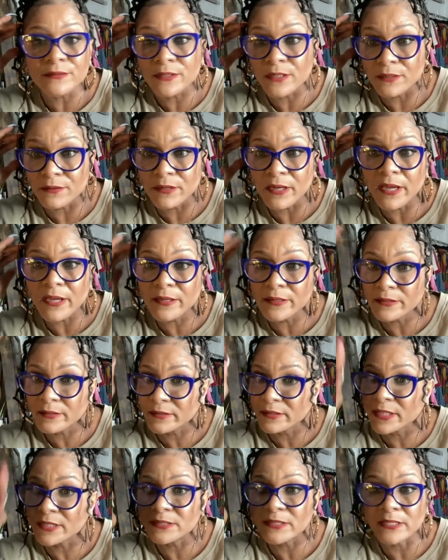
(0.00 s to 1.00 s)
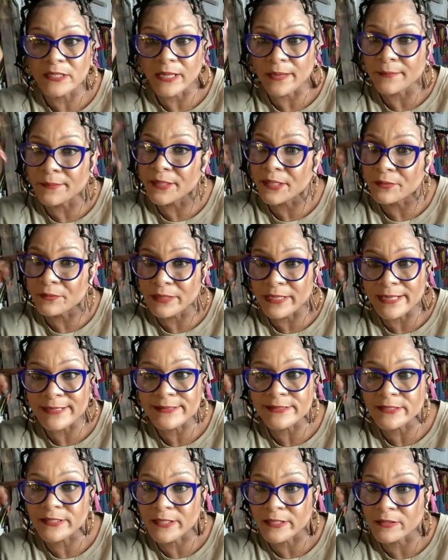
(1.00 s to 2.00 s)
Okay, that's and I mean what I
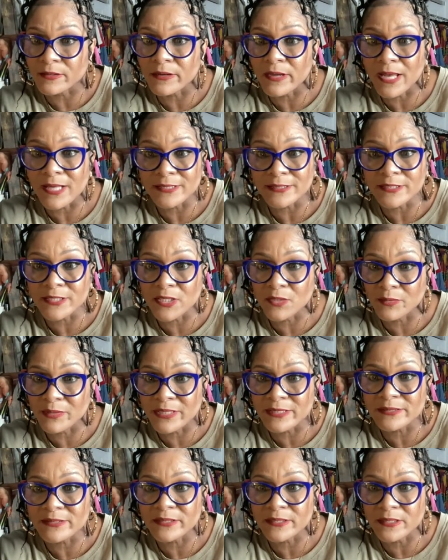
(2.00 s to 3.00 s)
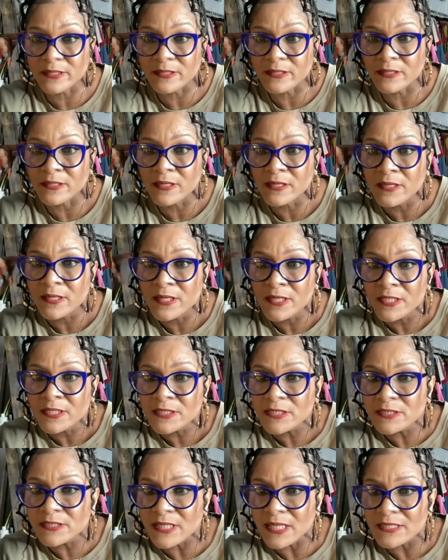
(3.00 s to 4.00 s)
said. Okay, I said what I said.
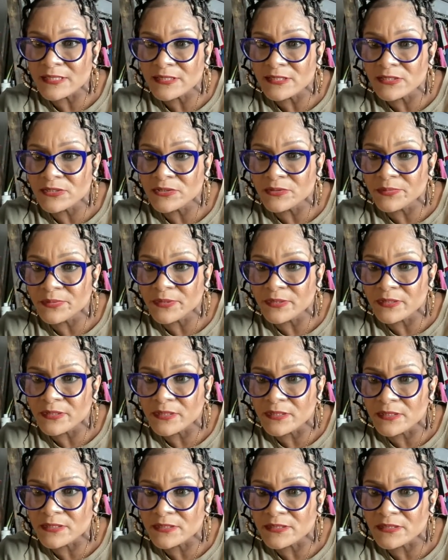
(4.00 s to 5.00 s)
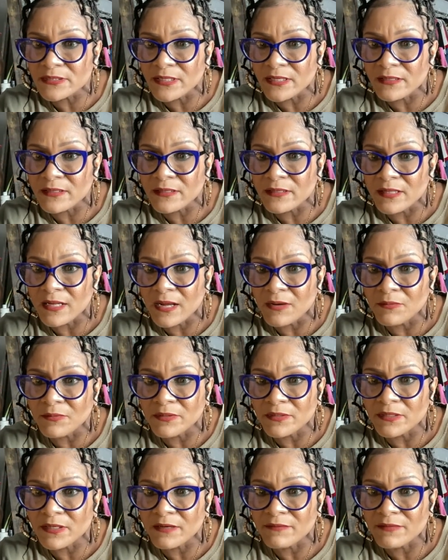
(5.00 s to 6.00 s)
She said, "I see you put things together that I
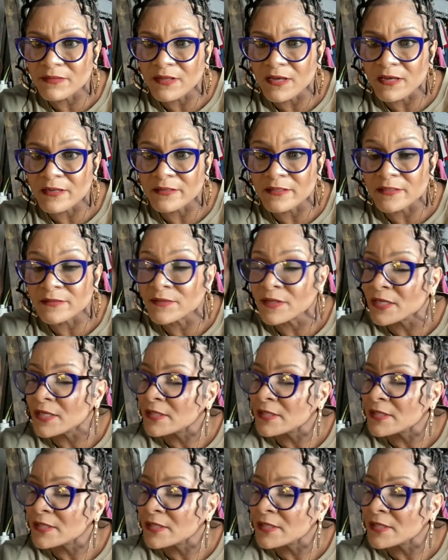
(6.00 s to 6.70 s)
wouldn't have thought of."